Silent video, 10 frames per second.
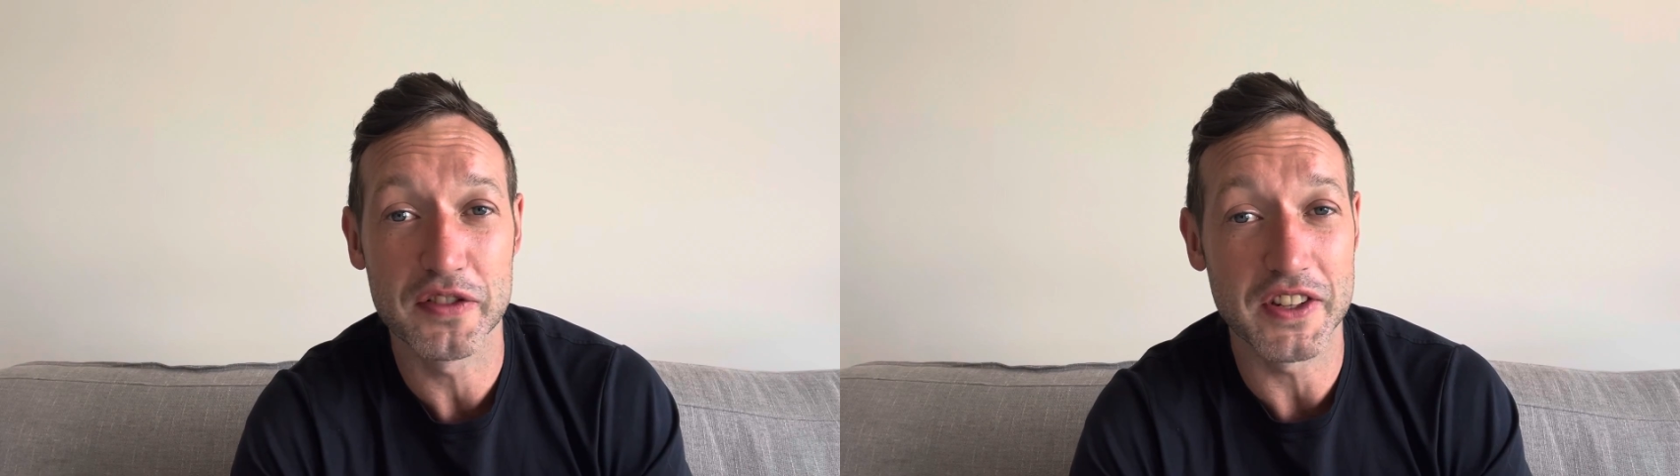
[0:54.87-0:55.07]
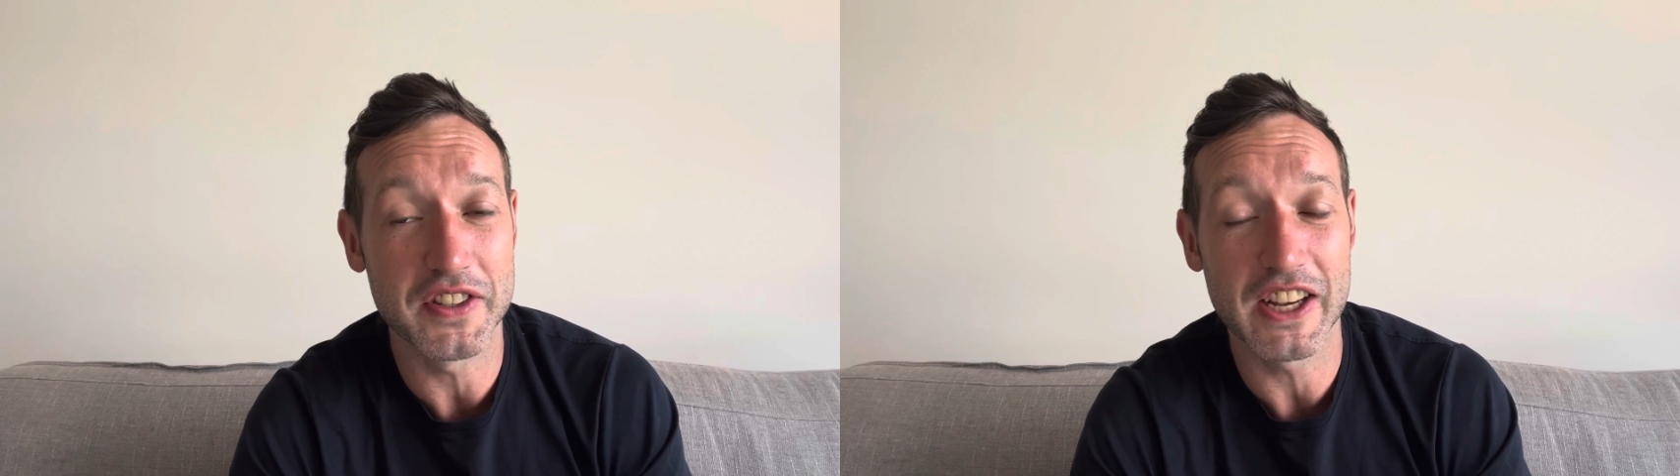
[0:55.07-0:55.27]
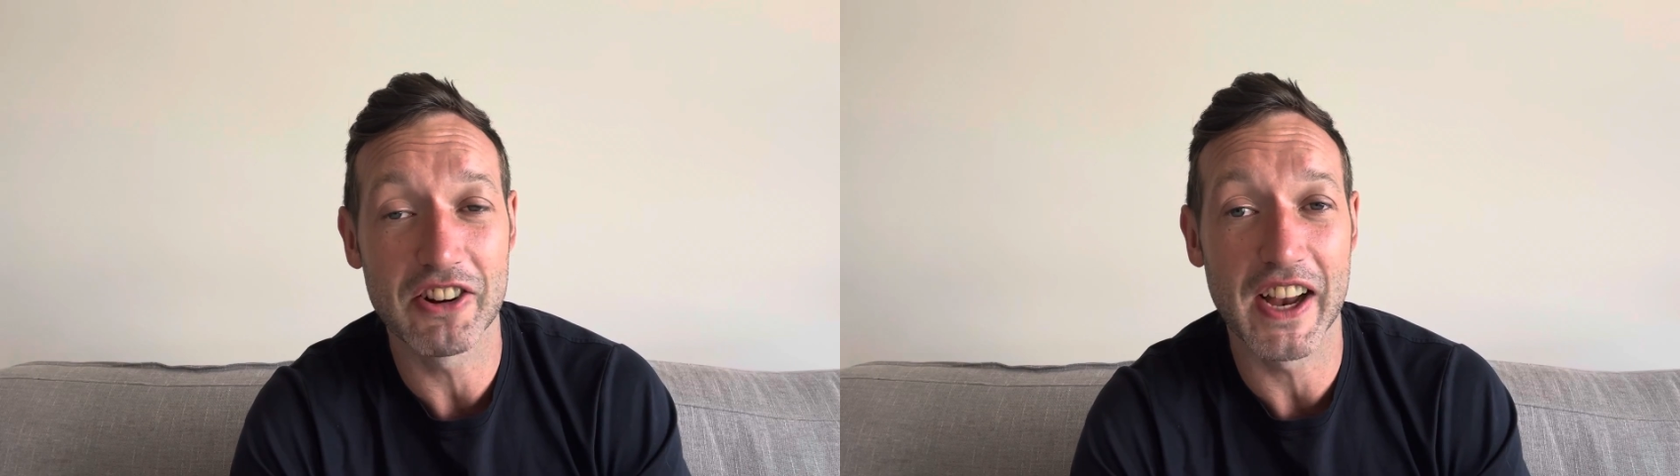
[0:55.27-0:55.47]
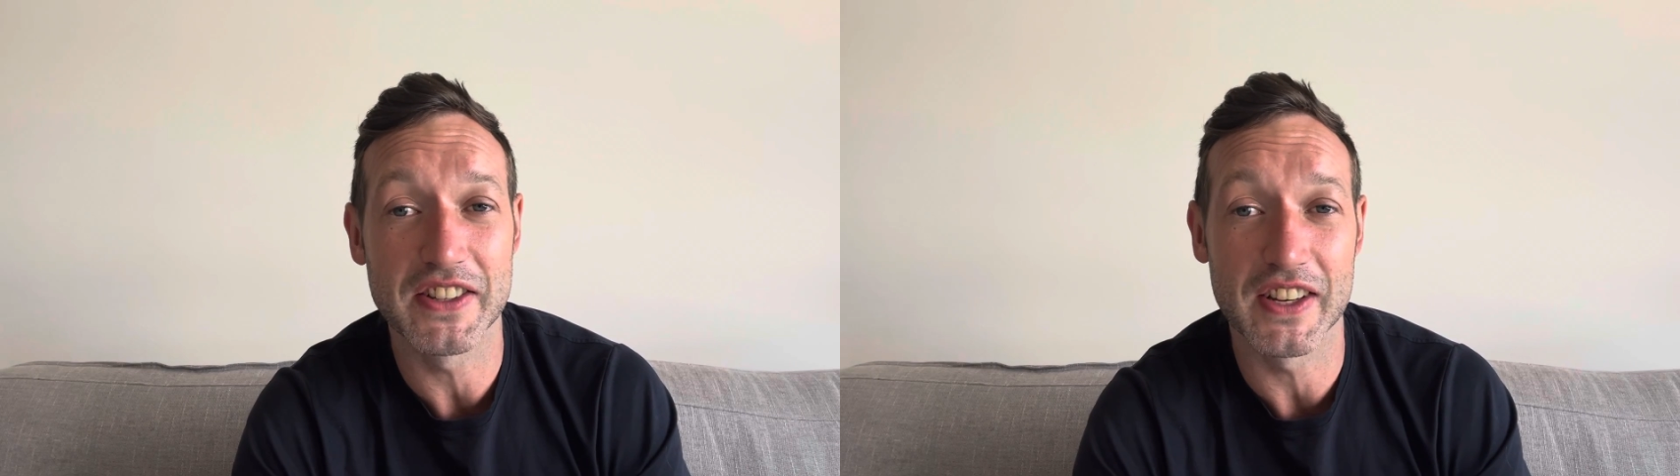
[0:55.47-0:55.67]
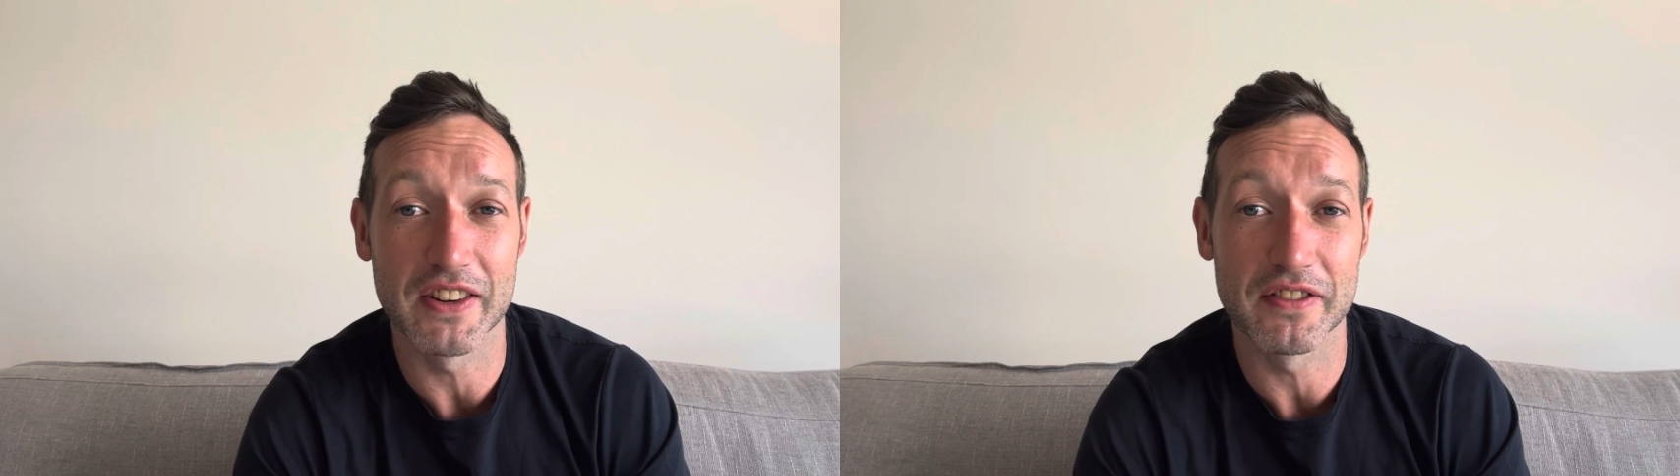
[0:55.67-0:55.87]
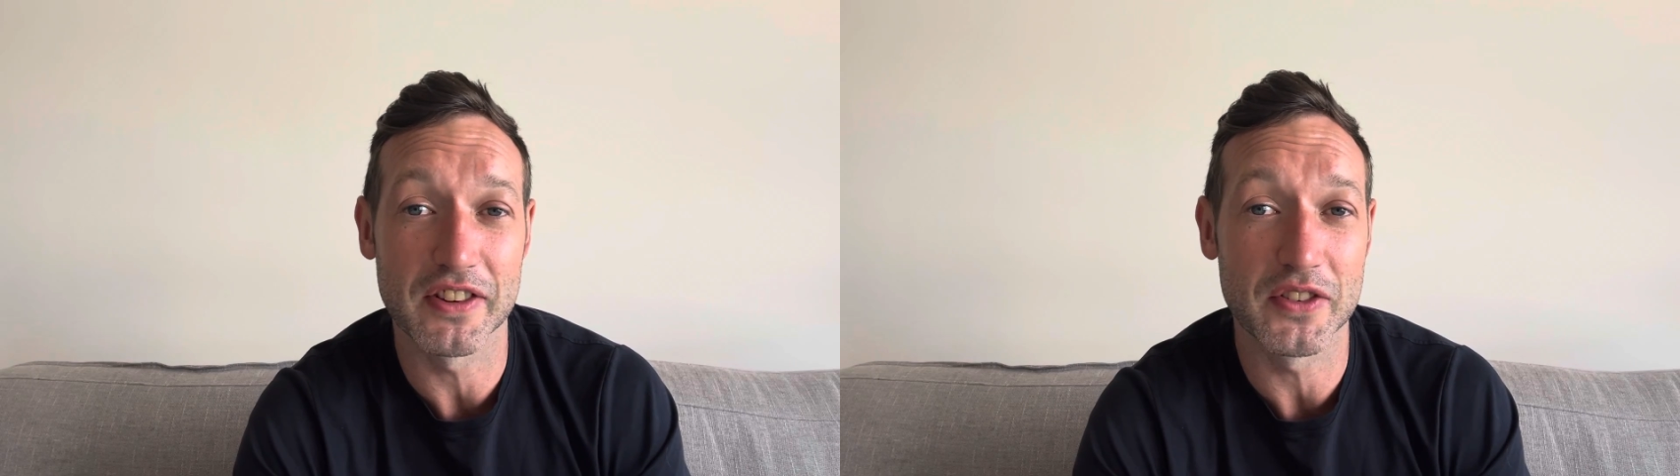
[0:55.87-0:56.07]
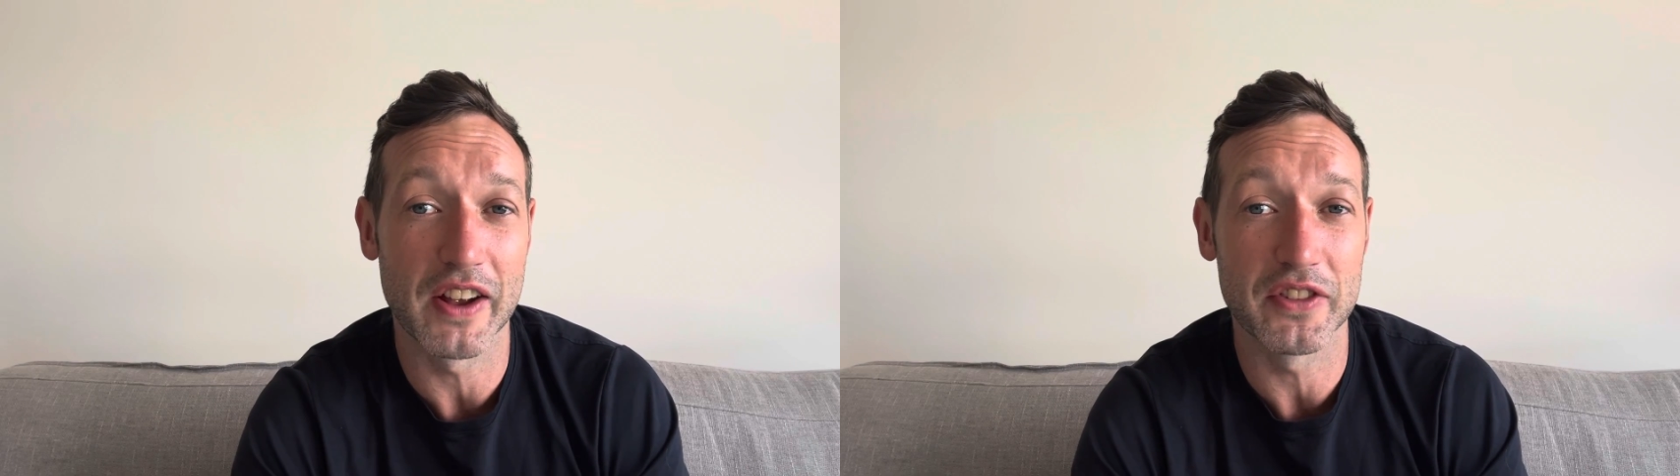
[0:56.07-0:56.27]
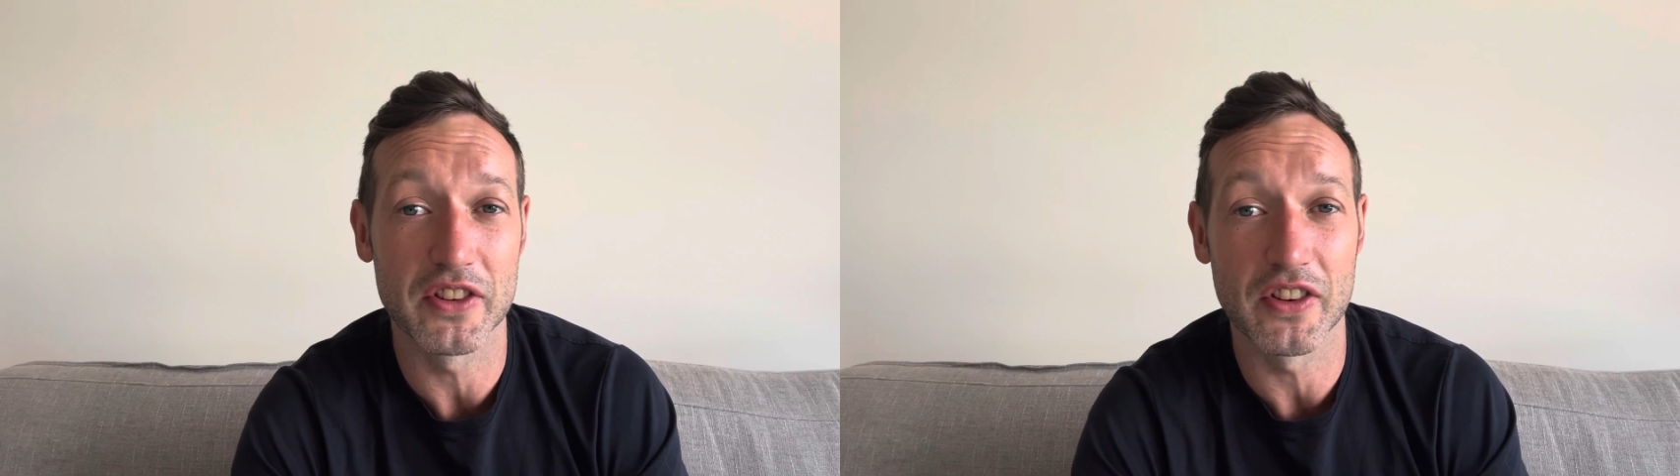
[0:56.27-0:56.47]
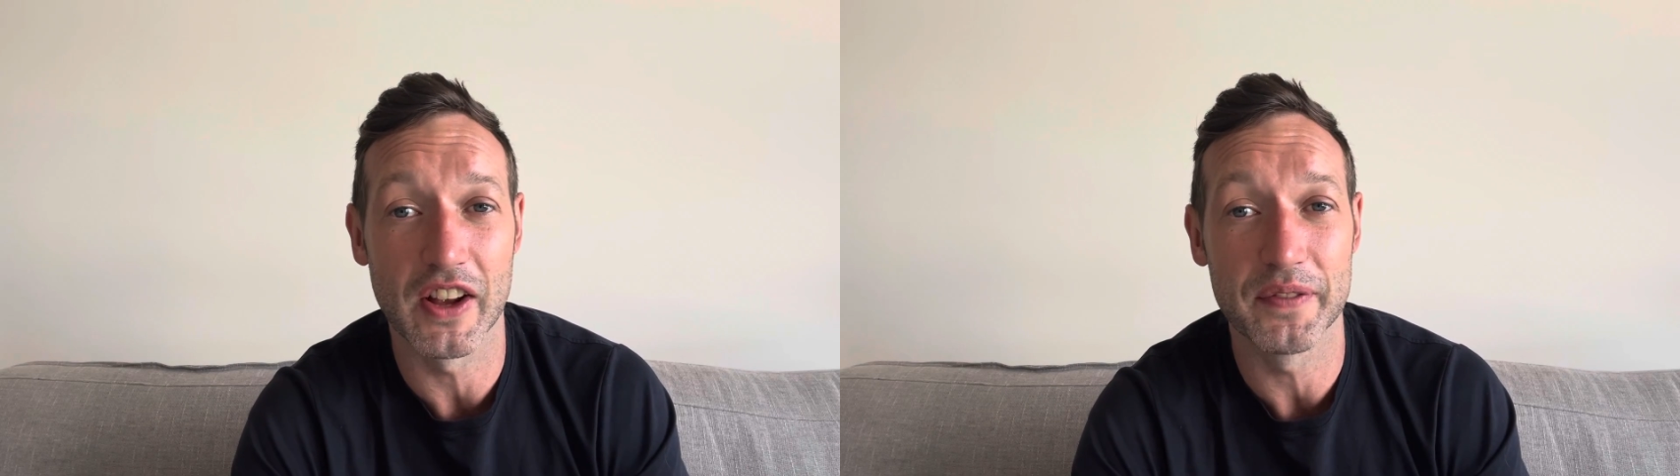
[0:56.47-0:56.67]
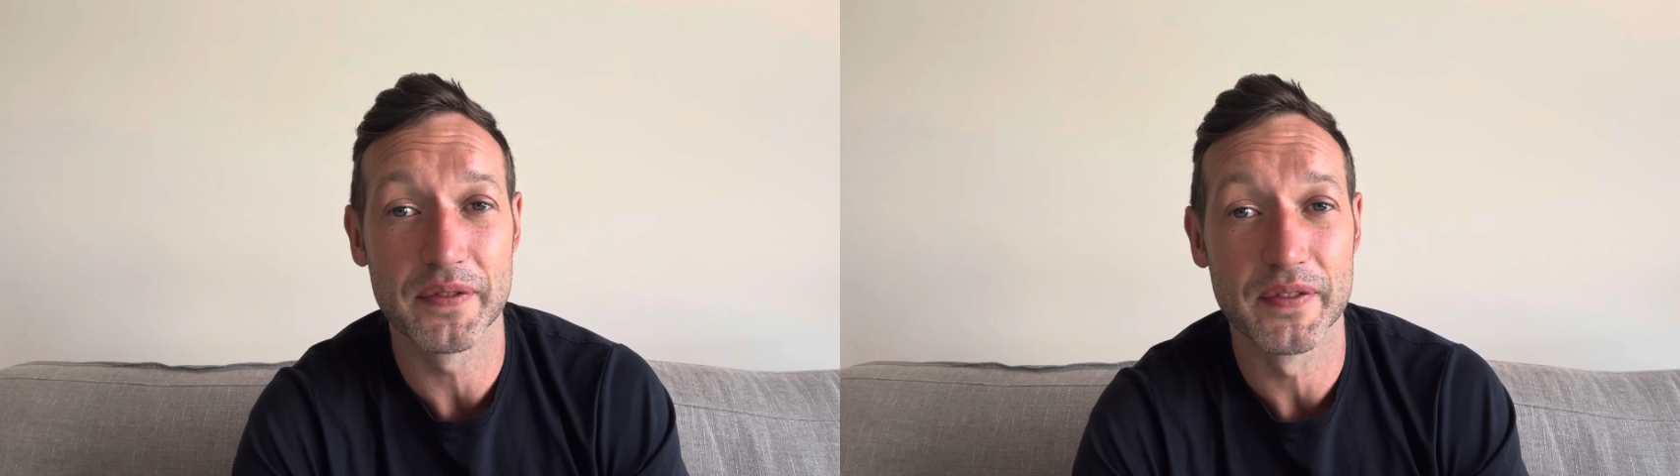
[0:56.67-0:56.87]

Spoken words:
deteriorating from time to time.